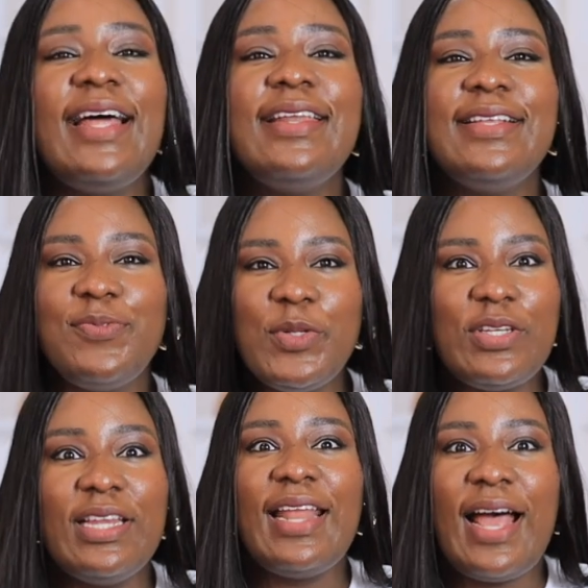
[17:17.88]
that leads me to
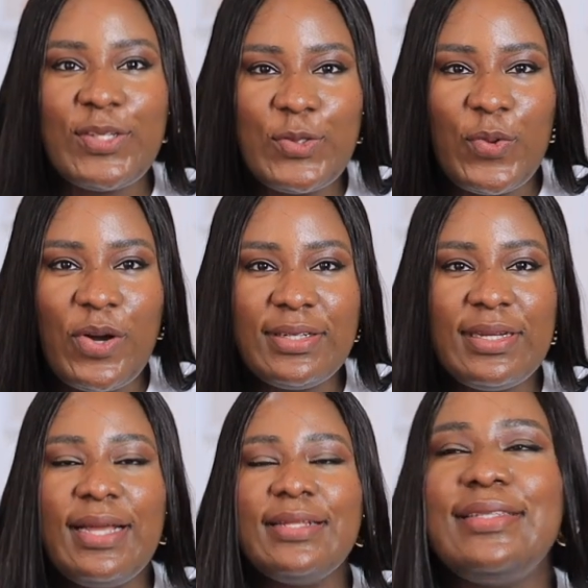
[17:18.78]
the last one.
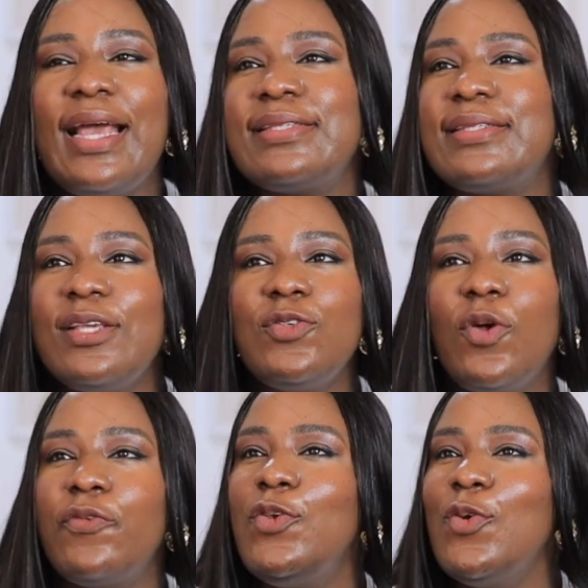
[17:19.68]
Their sense
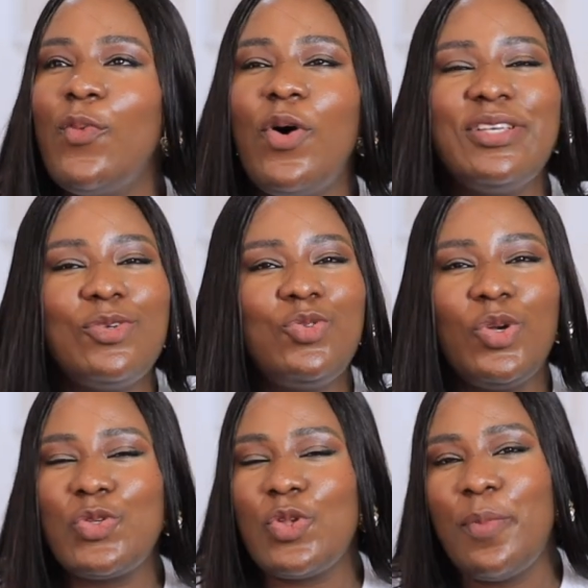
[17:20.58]
of humor is
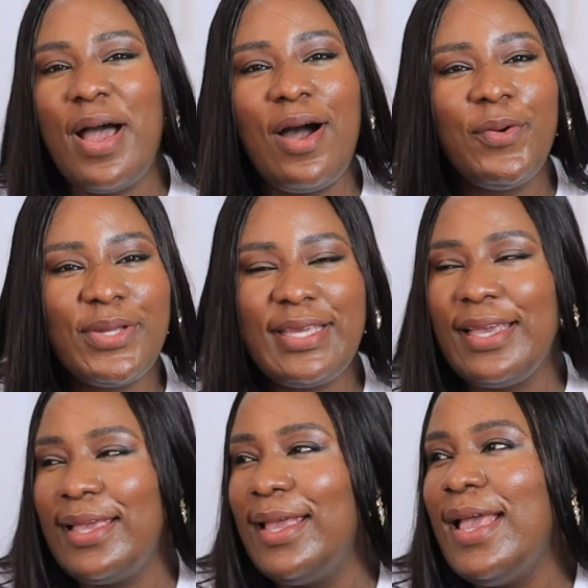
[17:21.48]
just somehow,
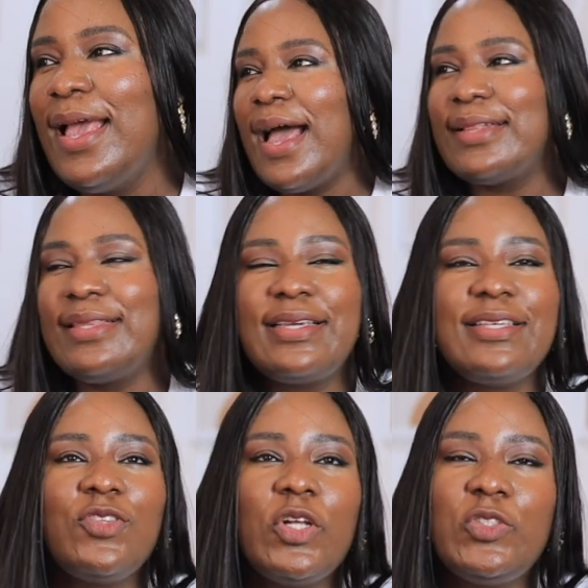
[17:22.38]
okay? I think
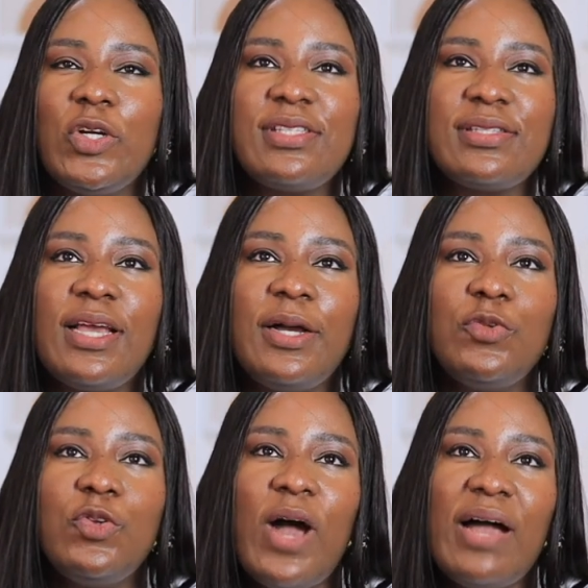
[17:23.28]
it's not just,
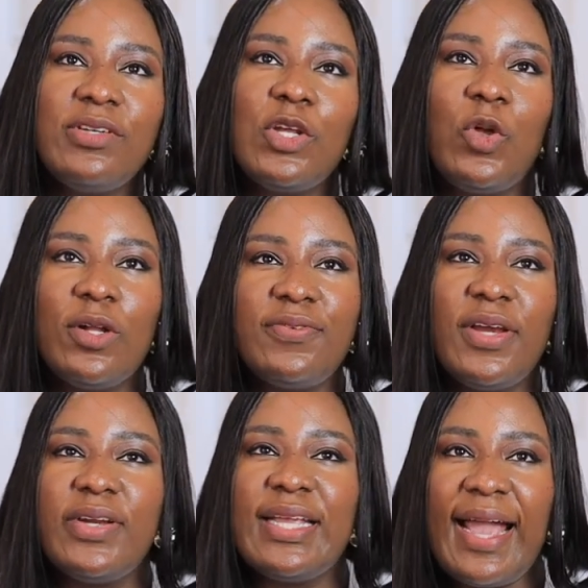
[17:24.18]
you know, having a
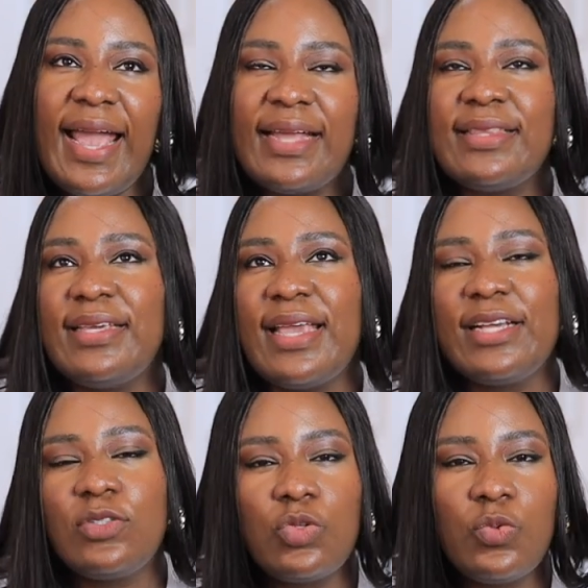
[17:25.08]
God-fearing guy. I think it
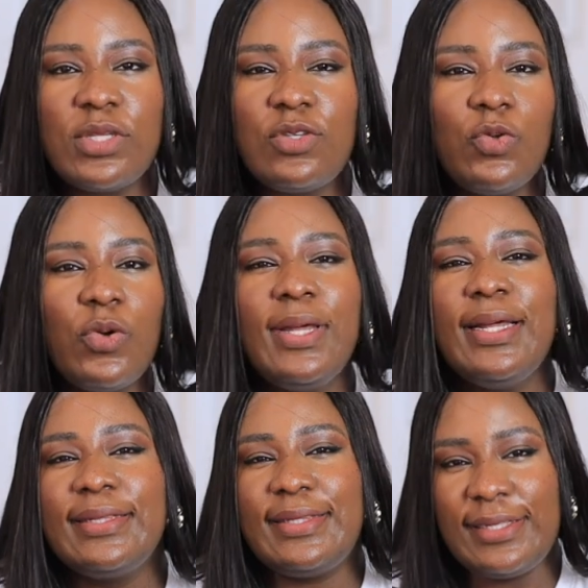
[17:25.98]
has to do with, you know,
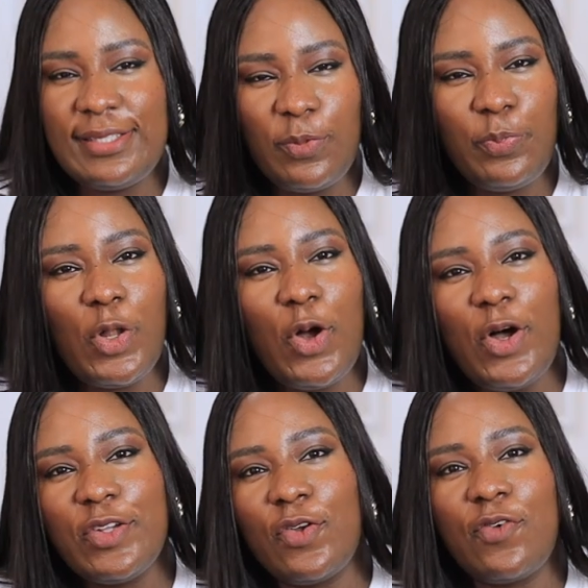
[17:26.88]
30
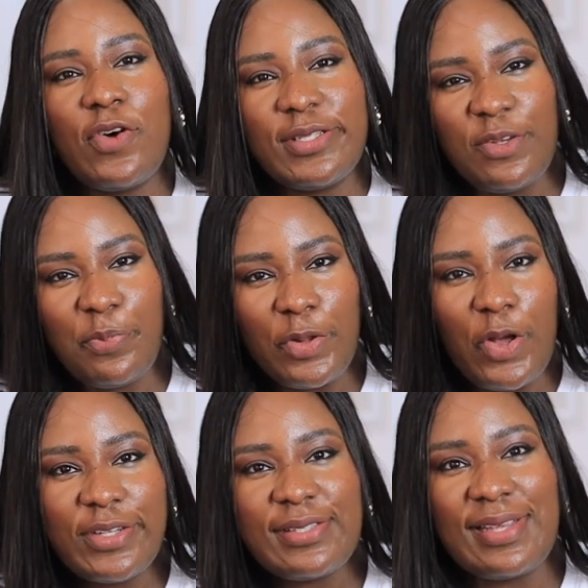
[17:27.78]
plus or 40
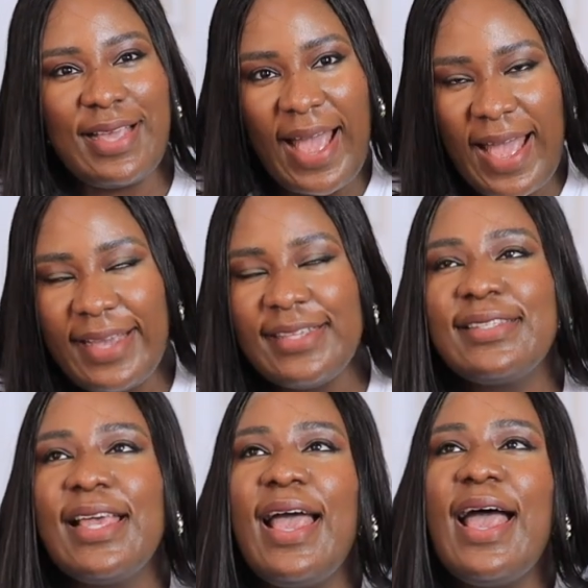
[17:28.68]
plus guys.